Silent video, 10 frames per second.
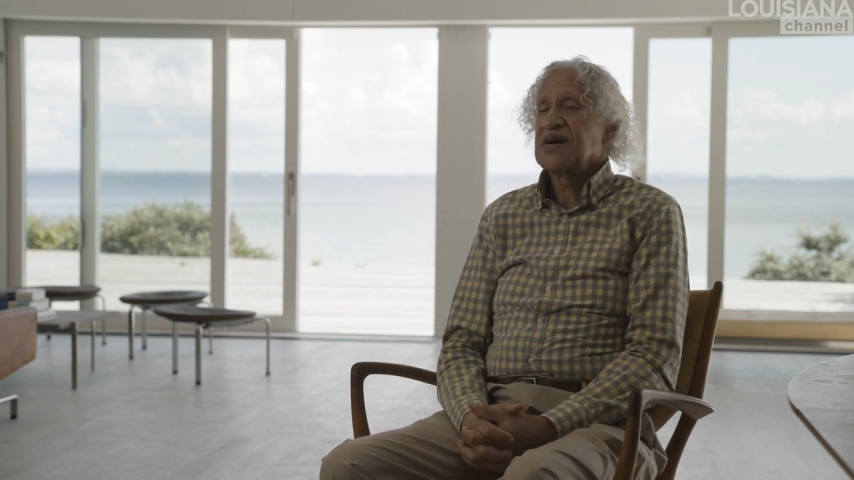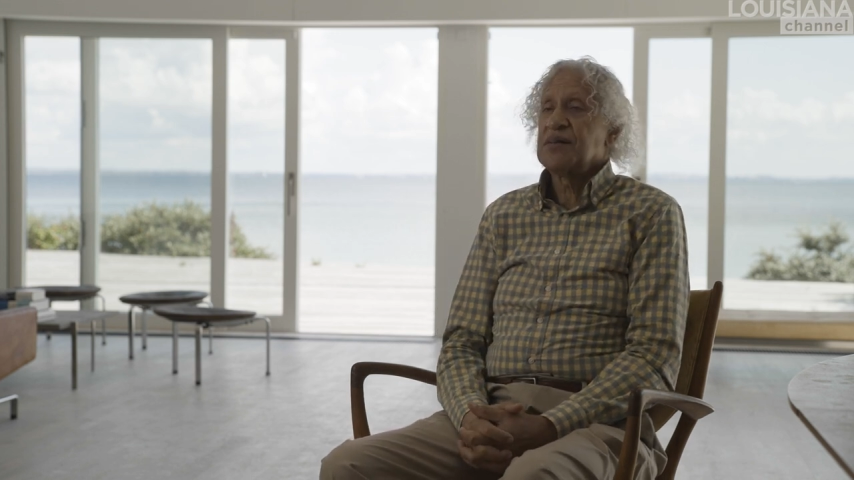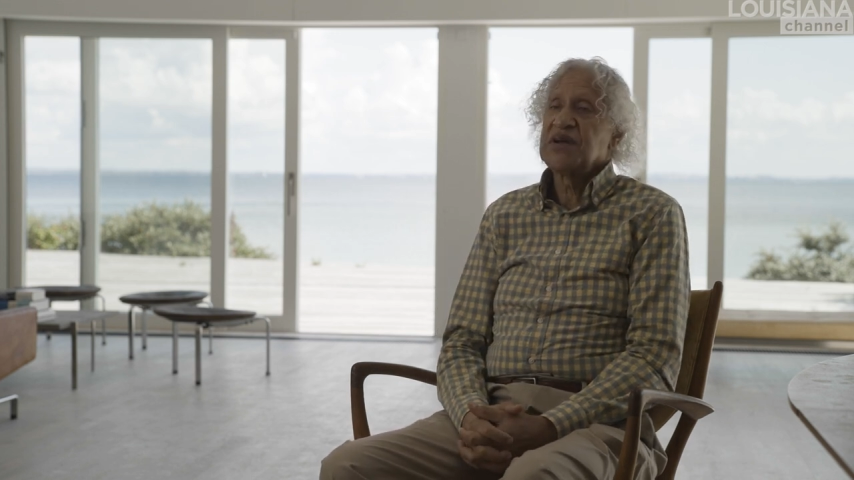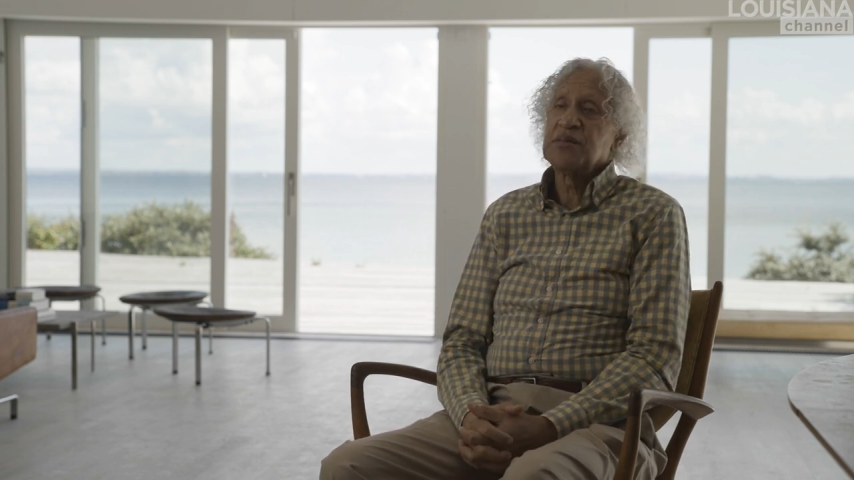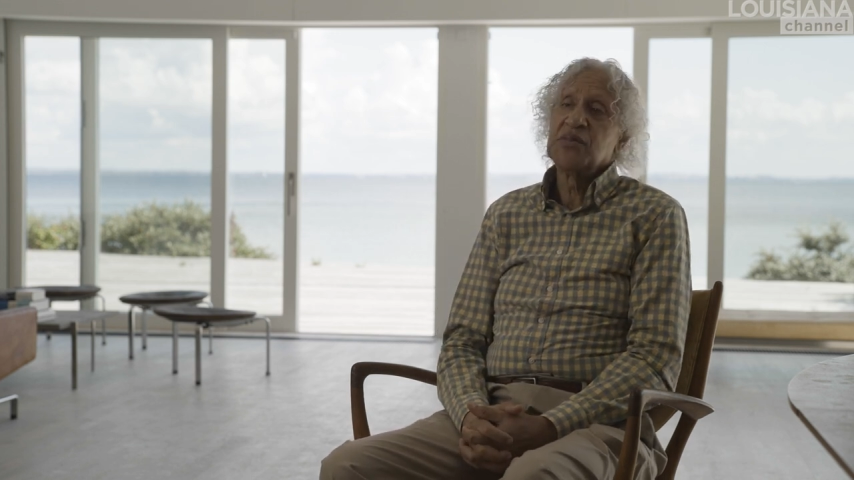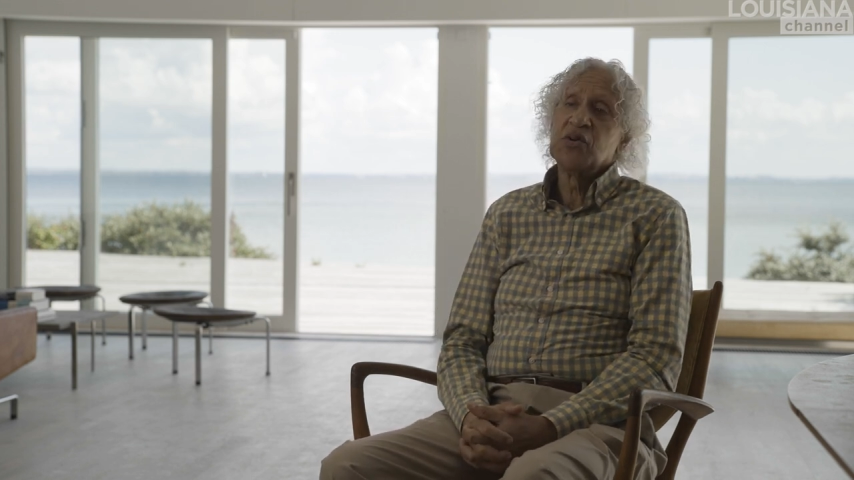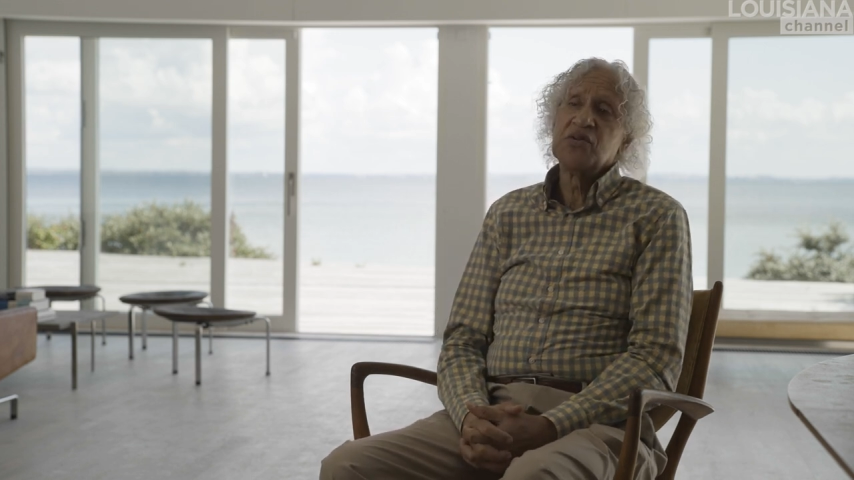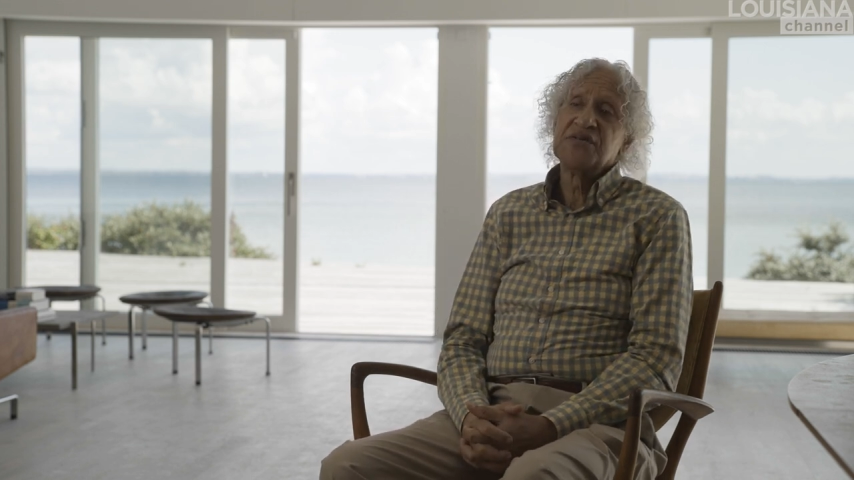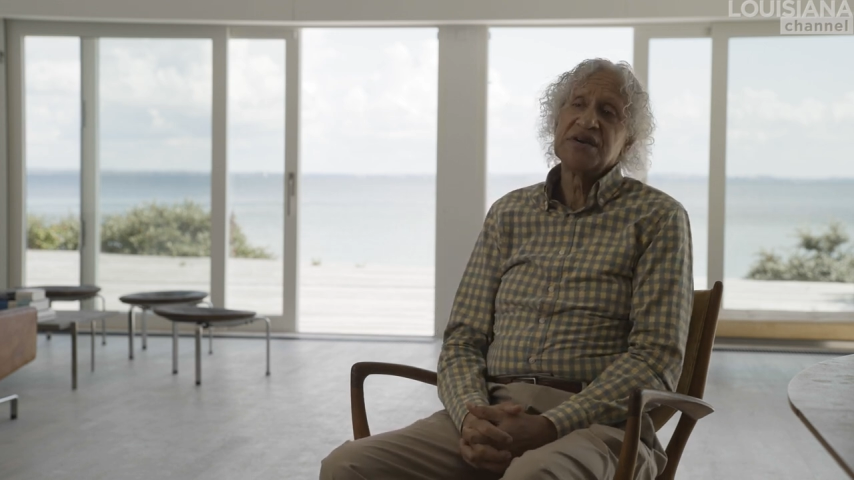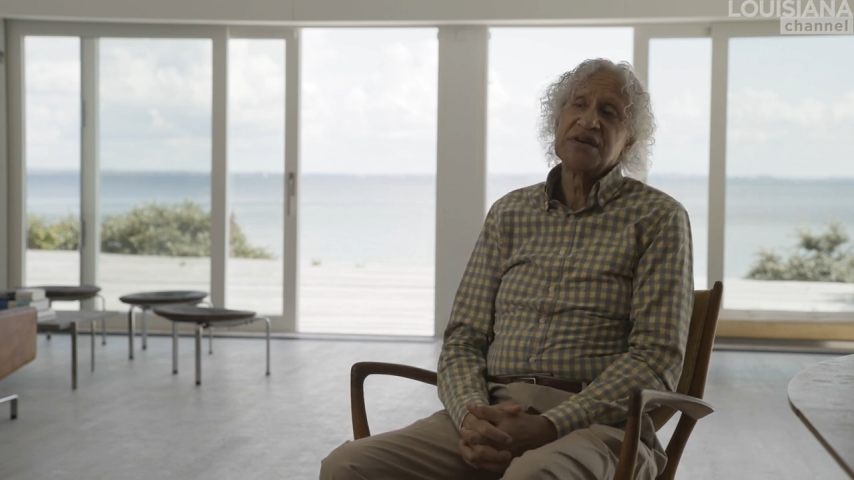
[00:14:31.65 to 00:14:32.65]
I mean
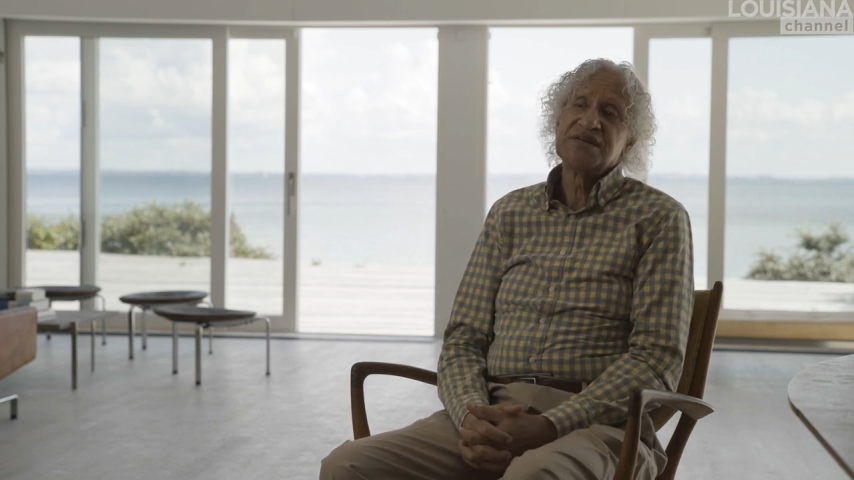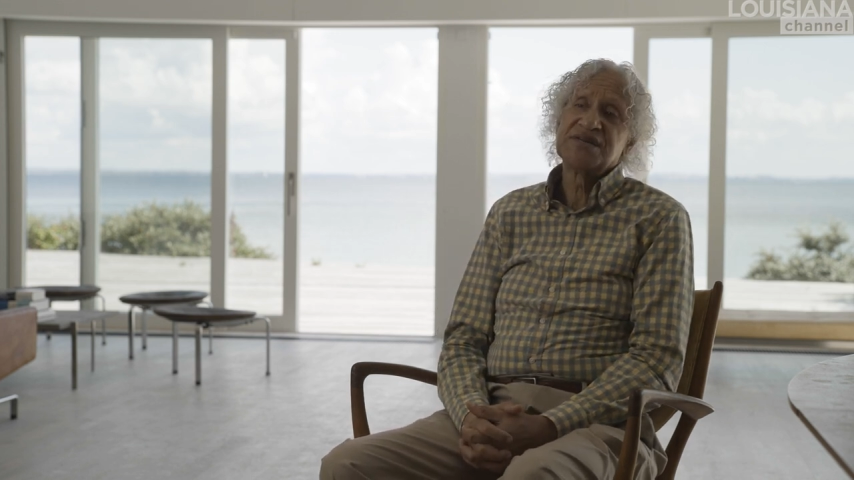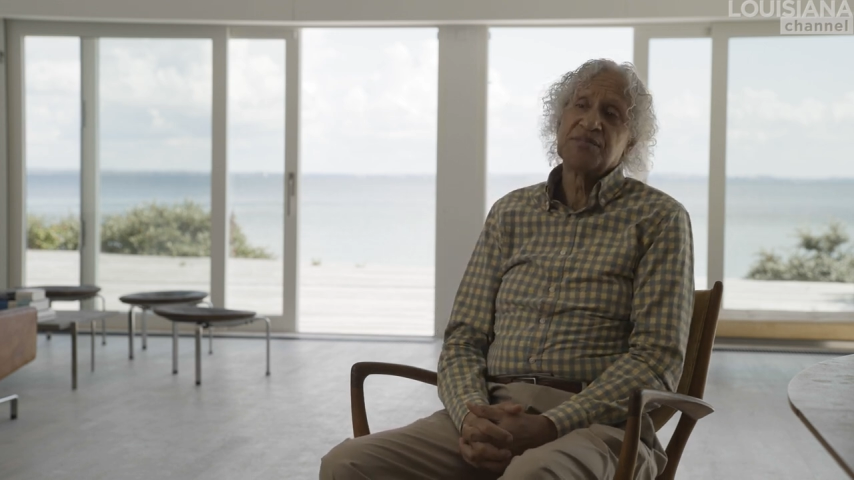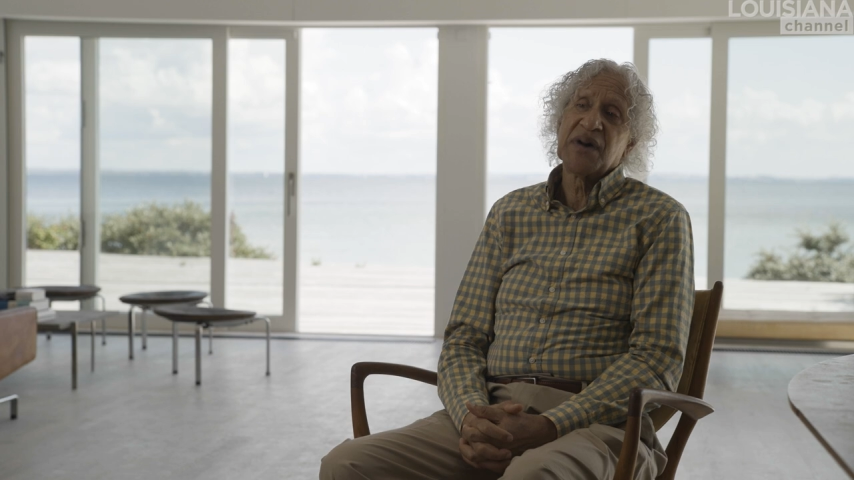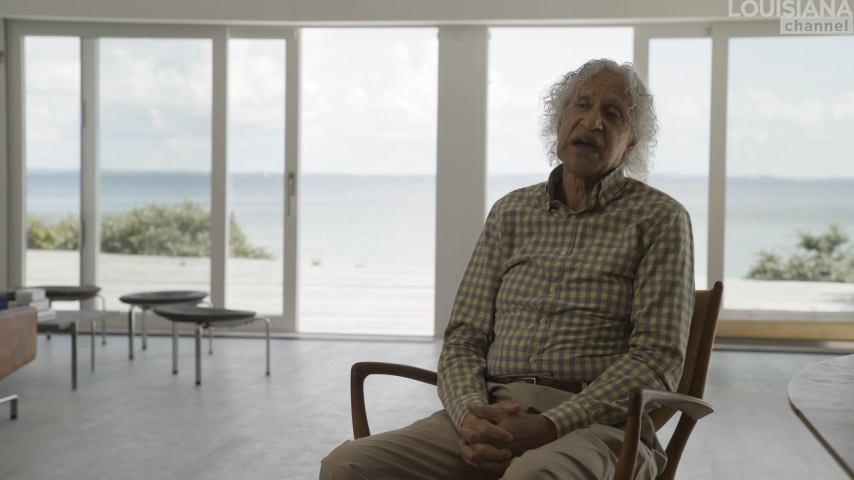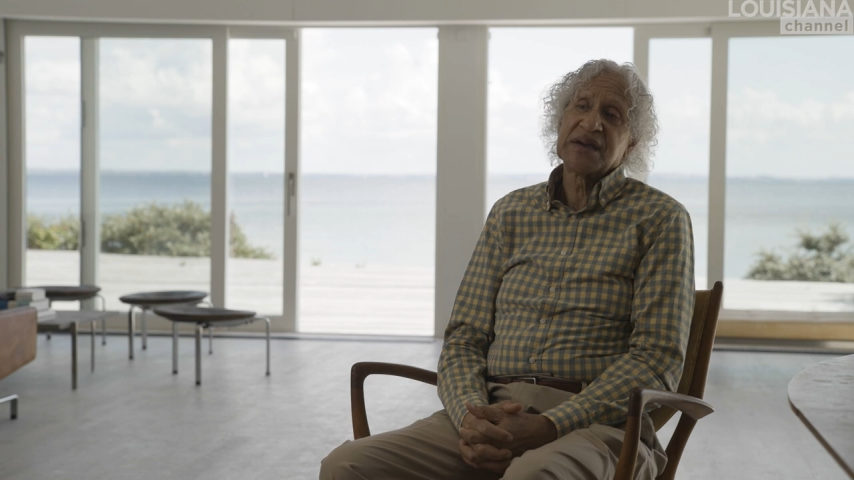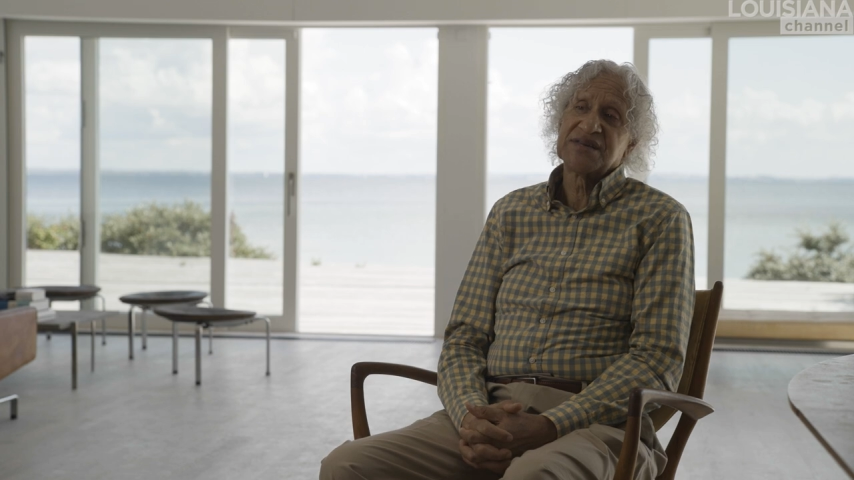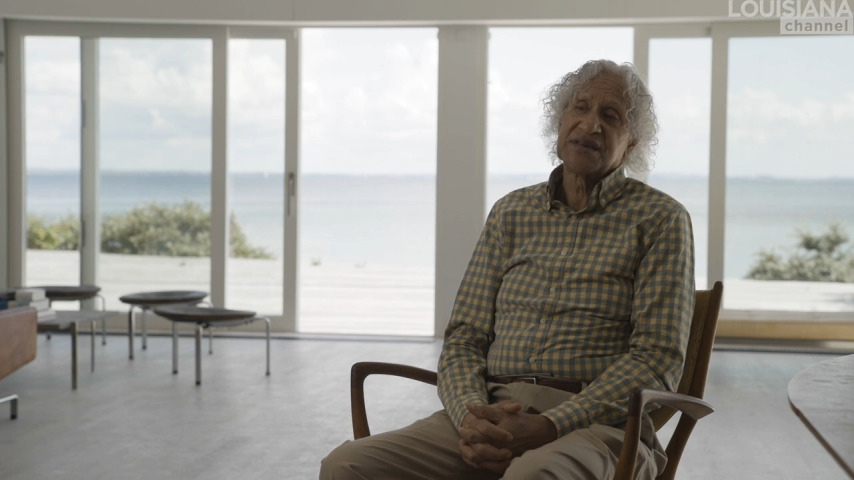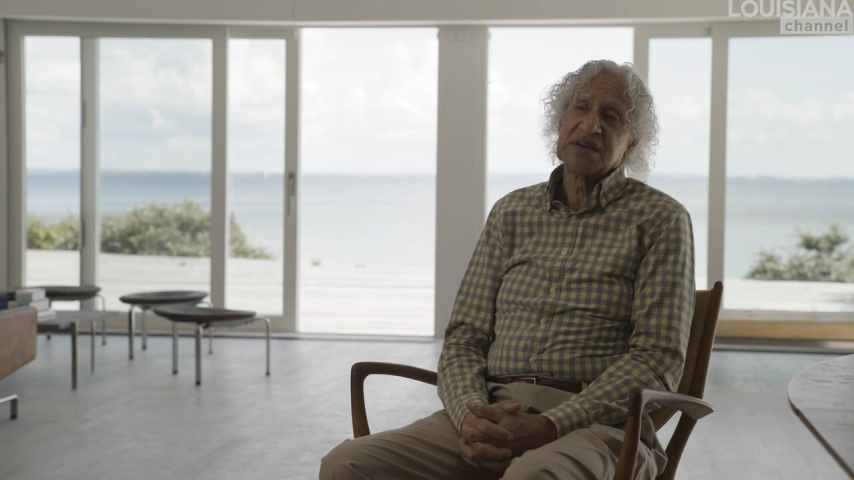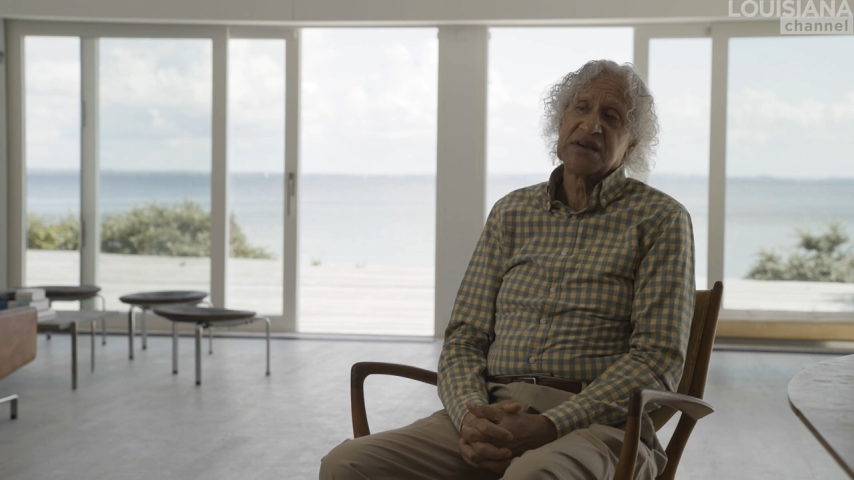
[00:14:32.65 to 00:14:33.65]
movies,
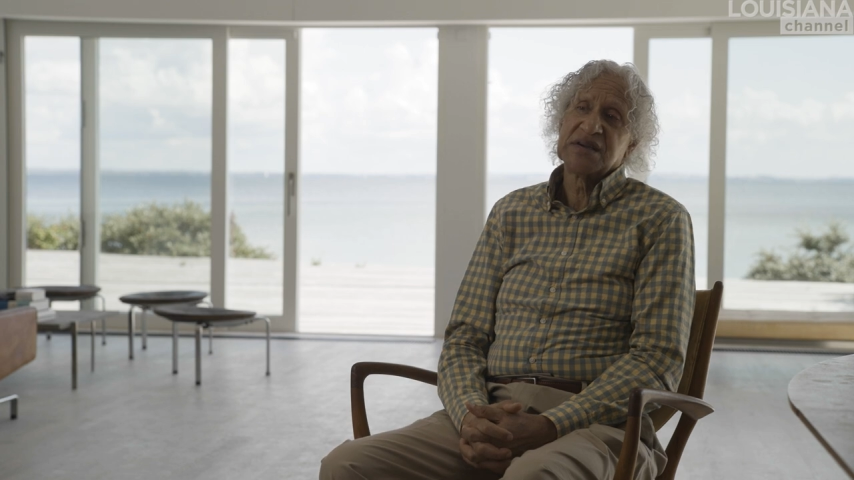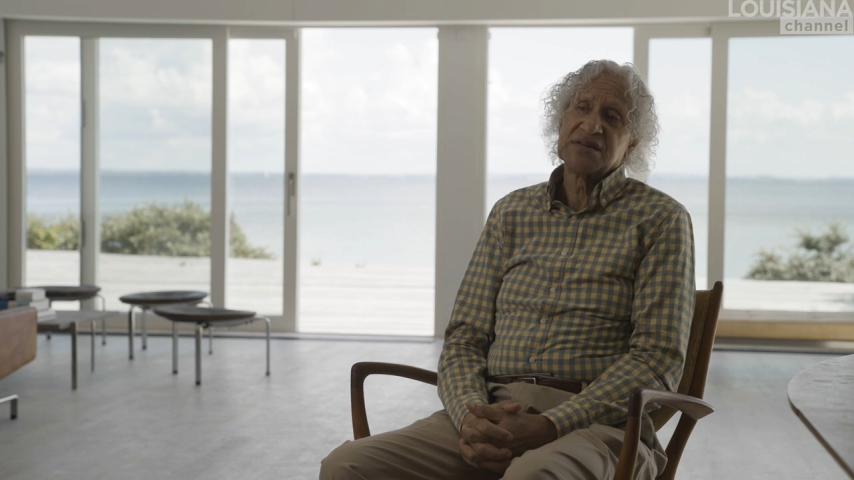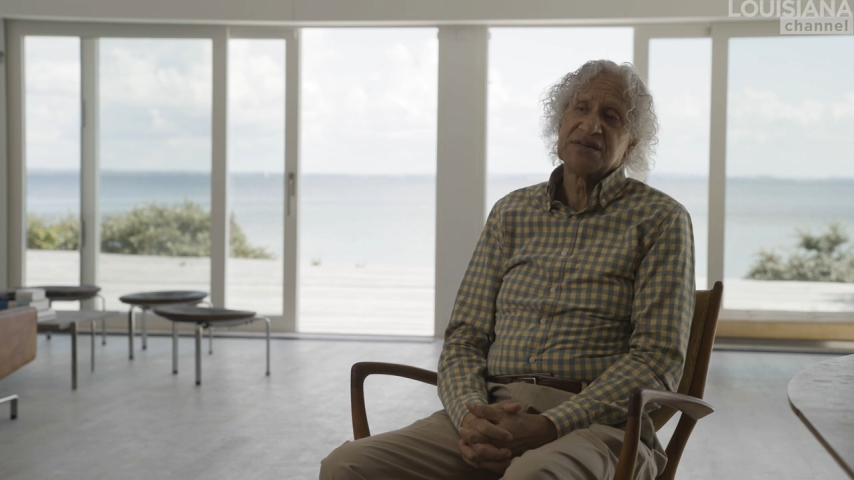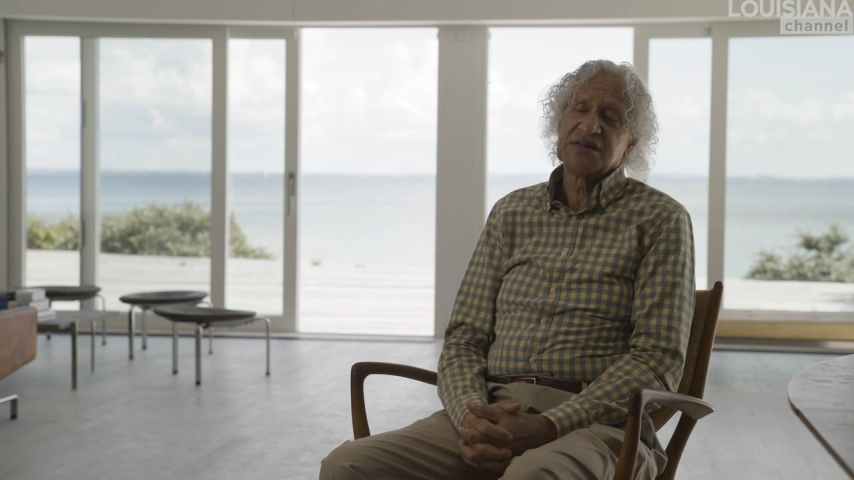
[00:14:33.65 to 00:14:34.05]
magazines,